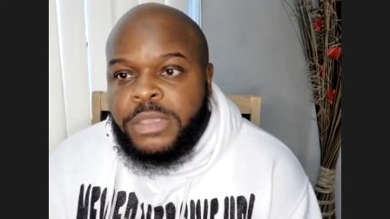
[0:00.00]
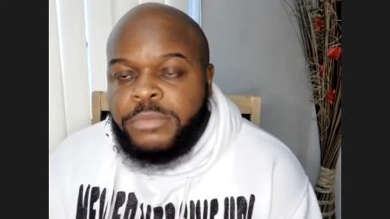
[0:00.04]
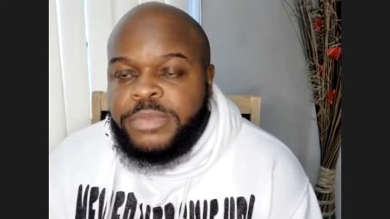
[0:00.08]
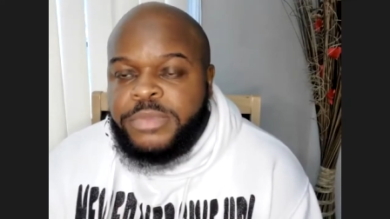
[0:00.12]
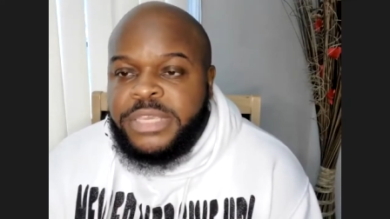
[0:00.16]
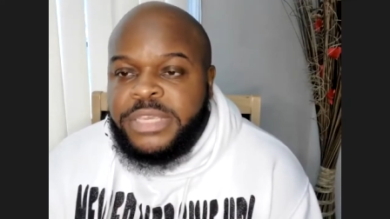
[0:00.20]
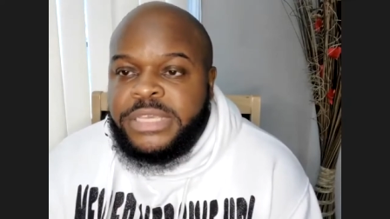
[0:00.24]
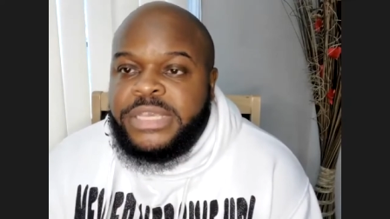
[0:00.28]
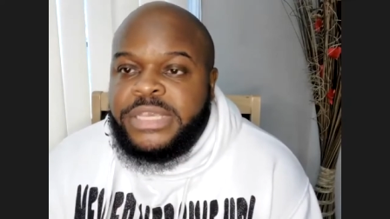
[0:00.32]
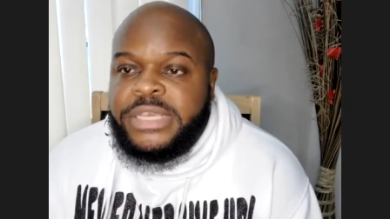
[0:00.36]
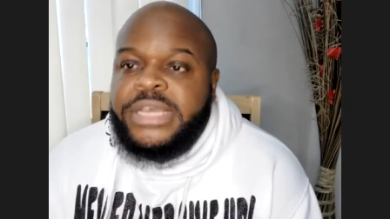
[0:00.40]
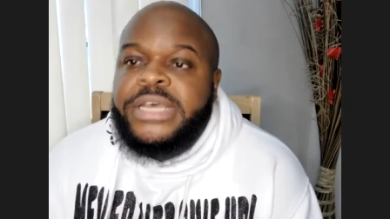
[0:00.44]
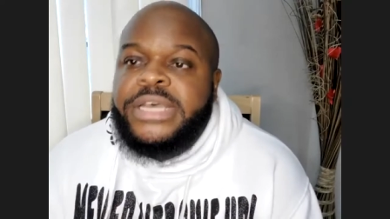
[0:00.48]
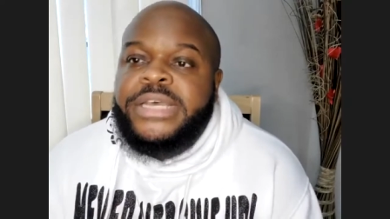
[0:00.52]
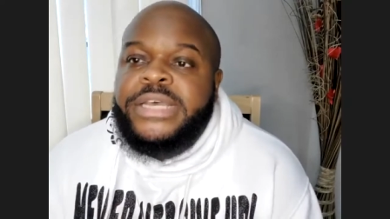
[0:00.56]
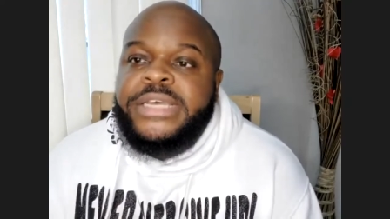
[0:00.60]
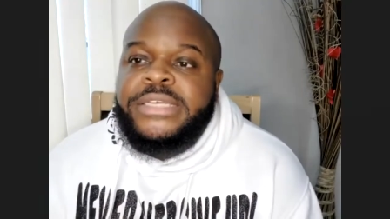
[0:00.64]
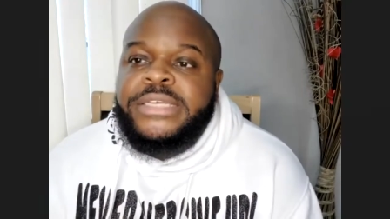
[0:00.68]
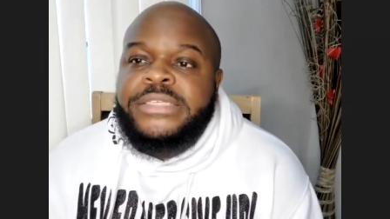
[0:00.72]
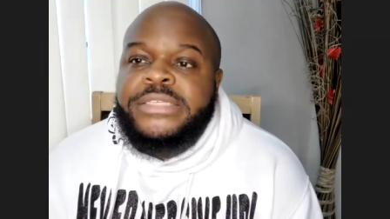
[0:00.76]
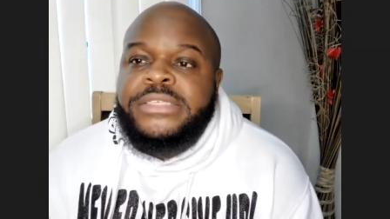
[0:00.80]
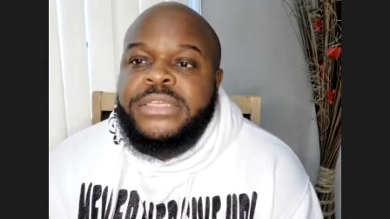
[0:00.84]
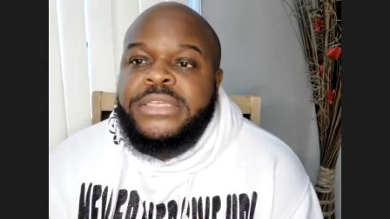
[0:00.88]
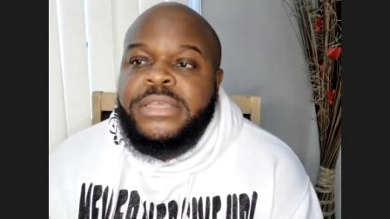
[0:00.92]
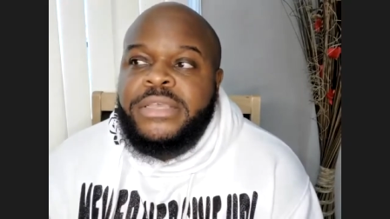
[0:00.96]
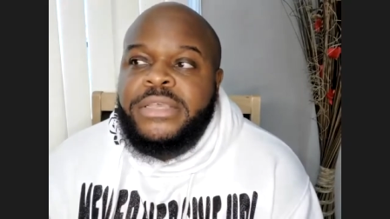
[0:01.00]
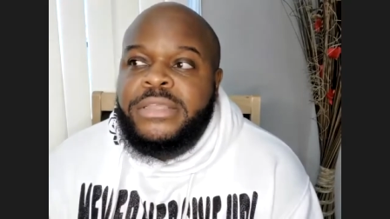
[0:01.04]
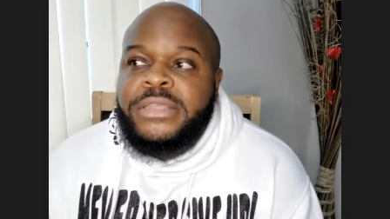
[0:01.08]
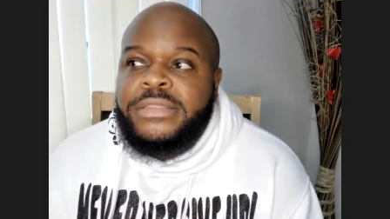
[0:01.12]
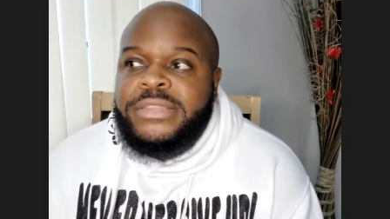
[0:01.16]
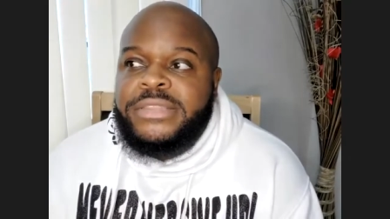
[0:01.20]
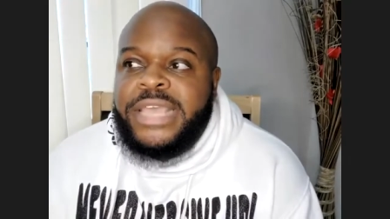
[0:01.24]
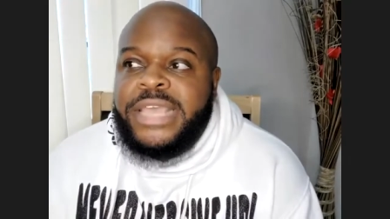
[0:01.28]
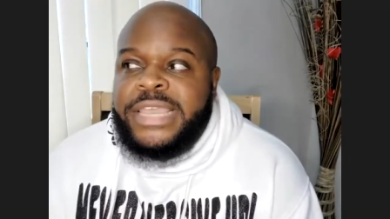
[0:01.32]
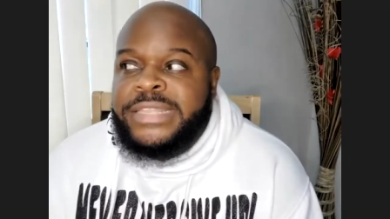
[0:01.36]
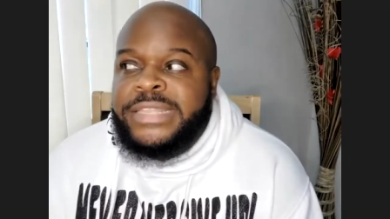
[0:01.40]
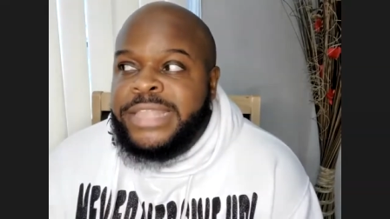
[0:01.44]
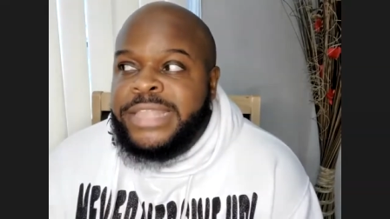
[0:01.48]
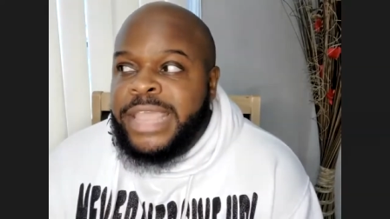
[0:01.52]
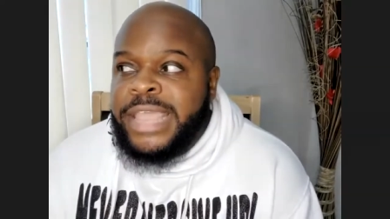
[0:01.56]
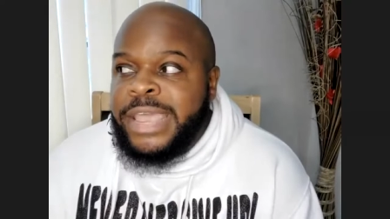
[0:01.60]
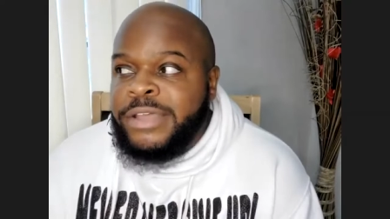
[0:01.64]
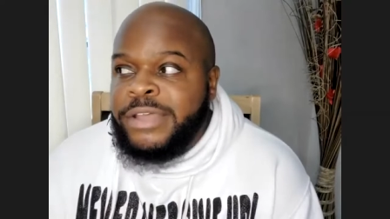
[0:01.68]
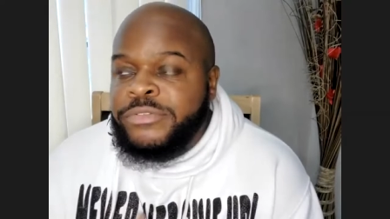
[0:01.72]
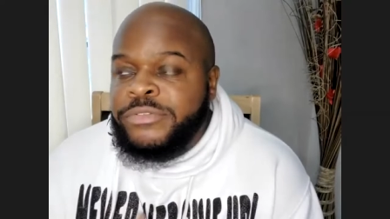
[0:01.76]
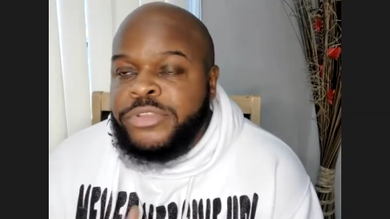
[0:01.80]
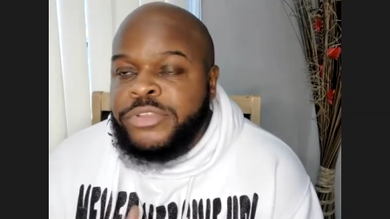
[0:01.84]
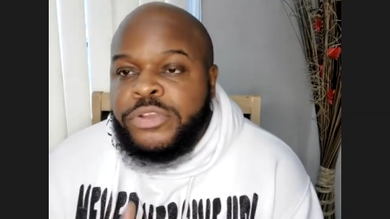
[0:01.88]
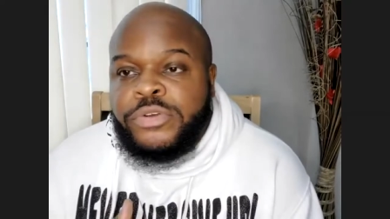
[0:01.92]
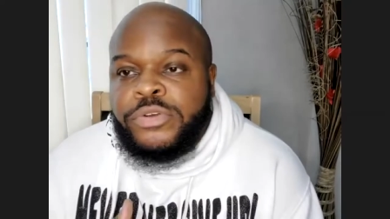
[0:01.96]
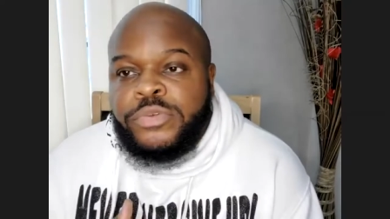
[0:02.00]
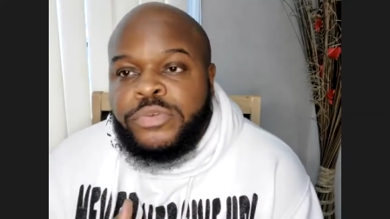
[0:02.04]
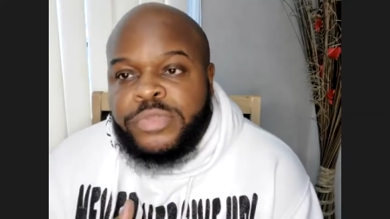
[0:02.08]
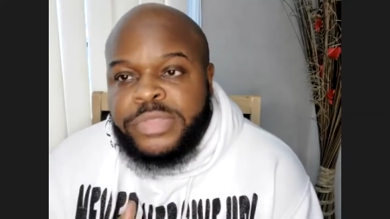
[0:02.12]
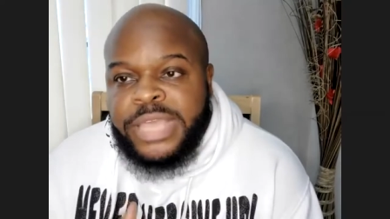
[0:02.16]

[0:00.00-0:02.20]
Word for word: because they now knew